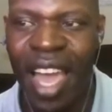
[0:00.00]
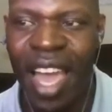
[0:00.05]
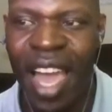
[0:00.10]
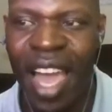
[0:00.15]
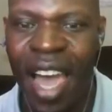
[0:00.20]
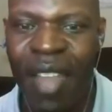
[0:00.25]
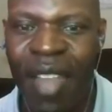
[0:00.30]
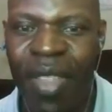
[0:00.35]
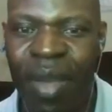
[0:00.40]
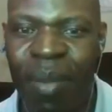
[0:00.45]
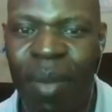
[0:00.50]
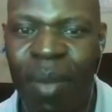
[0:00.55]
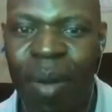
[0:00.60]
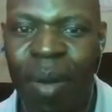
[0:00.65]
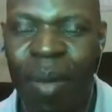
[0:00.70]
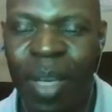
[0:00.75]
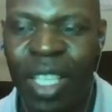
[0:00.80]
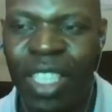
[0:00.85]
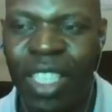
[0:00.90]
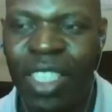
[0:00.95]
At the
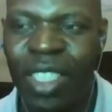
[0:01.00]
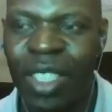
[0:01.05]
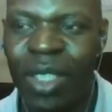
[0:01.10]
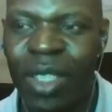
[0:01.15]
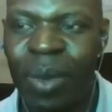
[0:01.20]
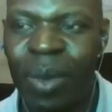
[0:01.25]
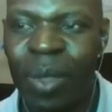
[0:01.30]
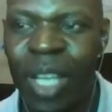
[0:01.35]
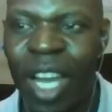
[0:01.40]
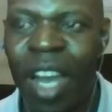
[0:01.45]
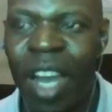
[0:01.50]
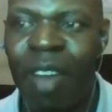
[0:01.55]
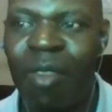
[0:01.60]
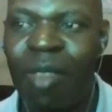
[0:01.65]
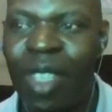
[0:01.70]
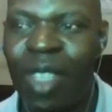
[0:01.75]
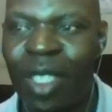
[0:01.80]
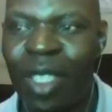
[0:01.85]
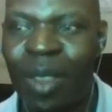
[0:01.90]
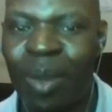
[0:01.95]
moment, we are
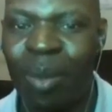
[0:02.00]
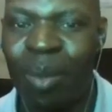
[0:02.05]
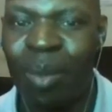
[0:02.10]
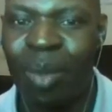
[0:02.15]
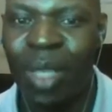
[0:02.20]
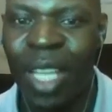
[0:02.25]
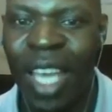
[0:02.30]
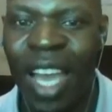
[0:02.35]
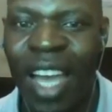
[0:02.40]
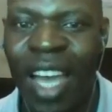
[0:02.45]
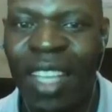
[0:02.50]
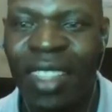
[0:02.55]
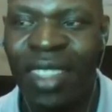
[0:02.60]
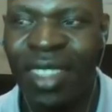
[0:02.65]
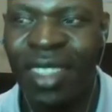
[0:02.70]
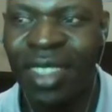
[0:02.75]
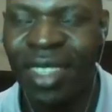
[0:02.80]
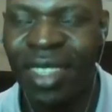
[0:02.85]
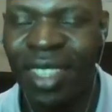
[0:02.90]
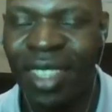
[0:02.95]
having
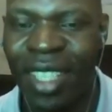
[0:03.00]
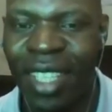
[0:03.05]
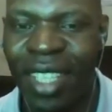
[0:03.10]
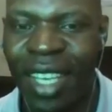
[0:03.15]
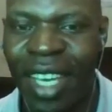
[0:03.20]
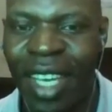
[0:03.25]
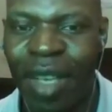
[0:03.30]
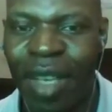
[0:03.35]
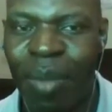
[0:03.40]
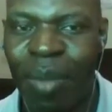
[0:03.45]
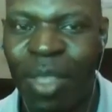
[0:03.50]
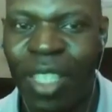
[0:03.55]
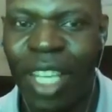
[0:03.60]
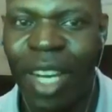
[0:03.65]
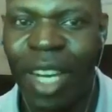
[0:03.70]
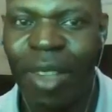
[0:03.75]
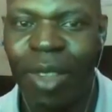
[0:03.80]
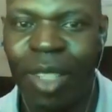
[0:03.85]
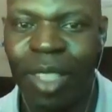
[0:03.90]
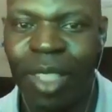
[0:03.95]
players helping
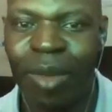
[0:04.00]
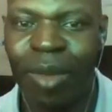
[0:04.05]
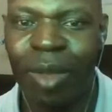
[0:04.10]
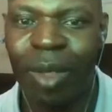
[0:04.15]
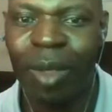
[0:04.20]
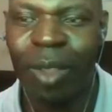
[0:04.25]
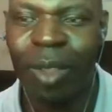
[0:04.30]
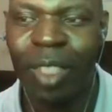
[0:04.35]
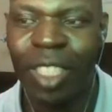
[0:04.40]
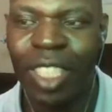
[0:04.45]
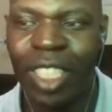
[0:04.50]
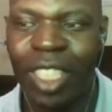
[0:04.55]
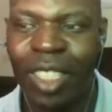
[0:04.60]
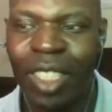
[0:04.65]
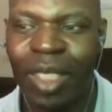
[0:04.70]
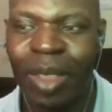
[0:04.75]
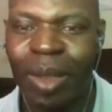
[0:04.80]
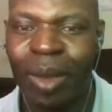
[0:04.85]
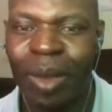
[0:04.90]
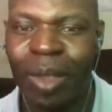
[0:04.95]
out as
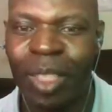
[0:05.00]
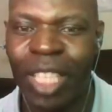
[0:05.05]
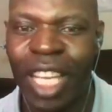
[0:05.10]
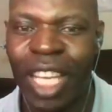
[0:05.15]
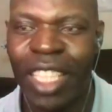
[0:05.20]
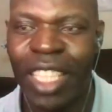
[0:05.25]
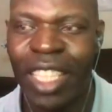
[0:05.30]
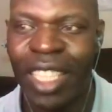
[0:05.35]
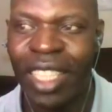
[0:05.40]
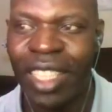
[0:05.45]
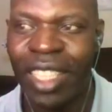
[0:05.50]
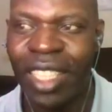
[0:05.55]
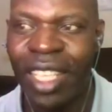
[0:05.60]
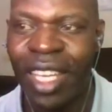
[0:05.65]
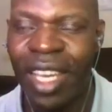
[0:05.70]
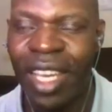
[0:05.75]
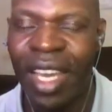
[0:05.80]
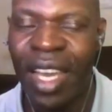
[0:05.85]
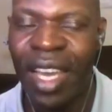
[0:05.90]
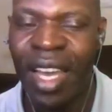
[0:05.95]
volunteers to stand in,
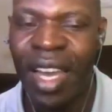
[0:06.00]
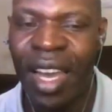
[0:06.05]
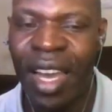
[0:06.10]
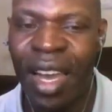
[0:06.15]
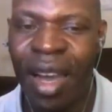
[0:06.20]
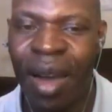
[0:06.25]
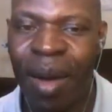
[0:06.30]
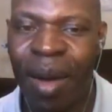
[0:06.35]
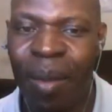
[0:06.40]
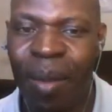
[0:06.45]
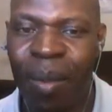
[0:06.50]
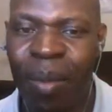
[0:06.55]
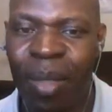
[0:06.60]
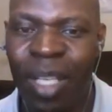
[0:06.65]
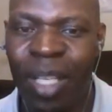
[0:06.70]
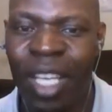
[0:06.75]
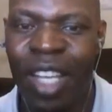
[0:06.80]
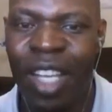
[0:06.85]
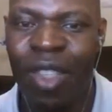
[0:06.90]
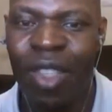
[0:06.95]

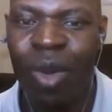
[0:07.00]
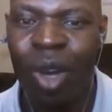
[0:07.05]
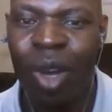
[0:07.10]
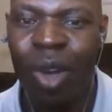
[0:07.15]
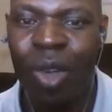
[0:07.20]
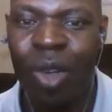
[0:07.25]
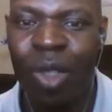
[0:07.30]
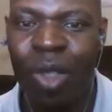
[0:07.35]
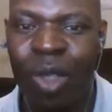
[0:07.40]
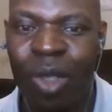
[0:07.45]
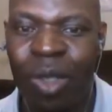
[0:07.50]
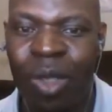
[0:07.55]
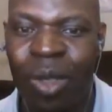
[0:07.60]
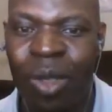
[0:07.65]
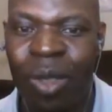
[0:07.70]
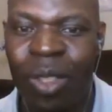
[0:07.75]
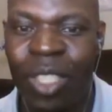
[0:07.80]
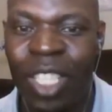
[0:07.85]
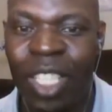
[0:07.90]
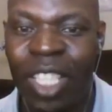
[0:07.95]
players who are
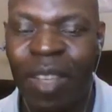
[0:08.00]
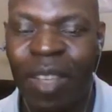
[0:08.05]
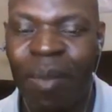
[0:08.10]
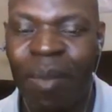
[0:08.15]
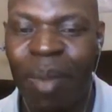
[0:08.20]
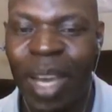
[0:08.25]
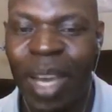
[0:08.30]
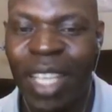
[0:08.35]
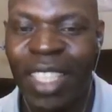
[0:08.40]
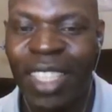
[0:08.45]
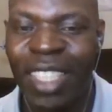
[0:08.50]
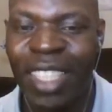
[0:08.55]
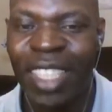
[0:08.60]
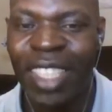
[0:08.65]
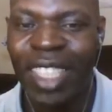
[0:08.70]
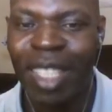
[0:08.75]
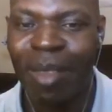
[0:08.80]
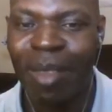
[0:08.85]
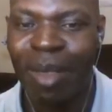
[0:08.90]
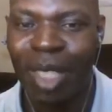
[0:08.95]
also taking part in the
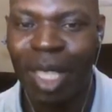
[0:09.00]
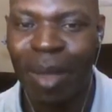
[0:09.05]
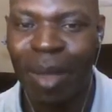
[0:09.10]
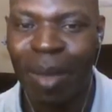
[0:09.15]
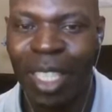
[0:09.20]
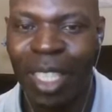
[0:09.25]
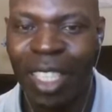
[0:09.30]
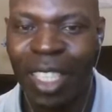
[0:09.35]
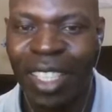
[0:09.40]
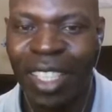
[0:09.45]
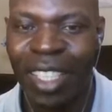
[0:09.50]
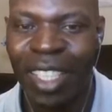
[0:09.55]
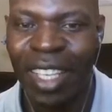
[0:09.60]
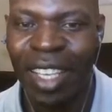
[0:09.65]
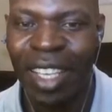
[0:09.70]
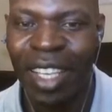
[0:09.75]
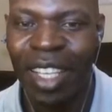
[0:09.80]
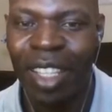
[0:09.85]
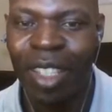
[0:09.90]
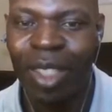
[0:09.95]
same league.
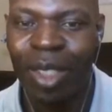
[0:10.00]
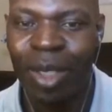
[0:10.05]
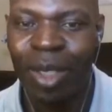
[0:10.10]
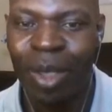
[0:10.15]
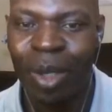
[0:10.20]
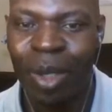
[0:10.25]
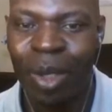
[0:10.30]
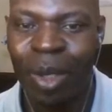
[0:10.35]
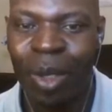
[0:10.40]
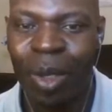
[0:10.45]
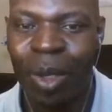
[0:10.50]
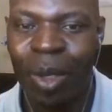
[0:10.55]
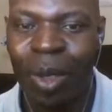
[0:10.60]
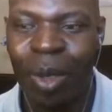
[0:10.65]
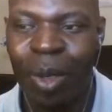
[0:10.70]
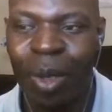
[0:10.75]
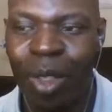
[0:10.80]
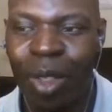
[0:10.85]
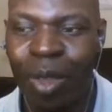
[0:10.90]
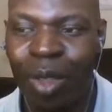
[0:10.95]

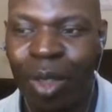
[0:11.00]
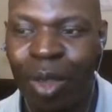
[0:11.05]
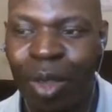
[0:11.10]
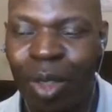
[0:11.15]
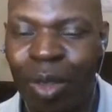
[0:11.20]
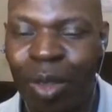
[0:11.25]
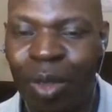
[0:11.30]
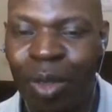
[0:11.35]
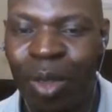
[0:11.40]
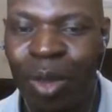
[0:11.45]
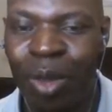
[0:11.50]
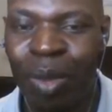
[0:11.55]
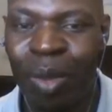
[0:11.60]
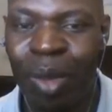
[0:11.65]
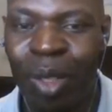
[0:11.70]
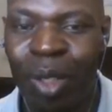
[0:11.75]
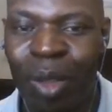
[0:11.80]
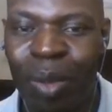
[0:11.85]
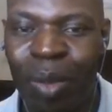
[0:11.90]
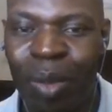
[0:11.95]
So if it was
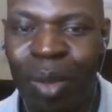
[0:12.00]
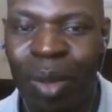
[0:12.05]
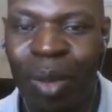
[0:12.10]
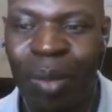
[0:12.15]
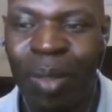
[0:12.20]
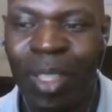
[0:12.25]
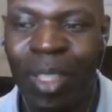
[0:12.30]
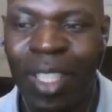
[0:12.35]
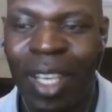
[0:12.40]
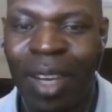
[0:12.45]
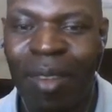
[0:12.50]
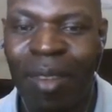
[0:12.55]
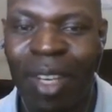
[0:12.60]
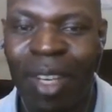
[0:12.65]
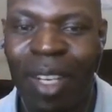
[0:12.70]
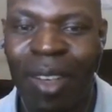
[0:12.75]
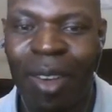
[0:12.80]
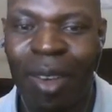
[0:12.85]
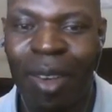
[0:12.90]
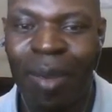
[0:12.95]
football, you probably have
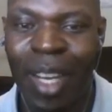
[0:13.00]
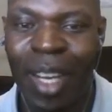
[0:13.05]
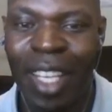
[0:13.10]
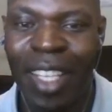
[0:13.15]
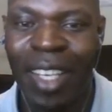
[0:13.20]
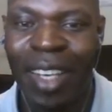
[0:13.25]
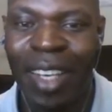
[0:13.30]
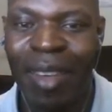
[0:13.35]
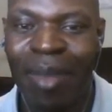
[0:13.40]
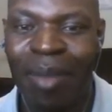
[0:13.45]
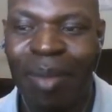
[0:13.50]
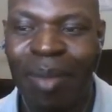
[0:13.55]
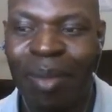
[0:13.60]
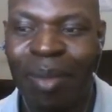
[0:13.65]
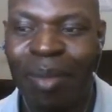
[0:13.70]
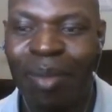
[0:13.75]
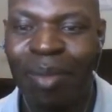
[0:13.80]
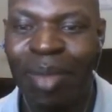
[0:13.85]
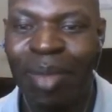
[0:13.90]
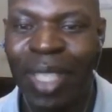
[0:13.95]
a Gor Mahia
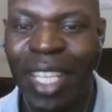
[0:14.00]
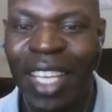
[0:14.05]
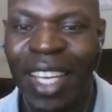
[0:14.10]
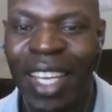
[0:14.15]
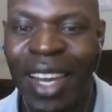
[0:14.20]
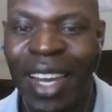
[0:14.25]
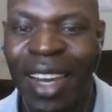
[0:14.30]
player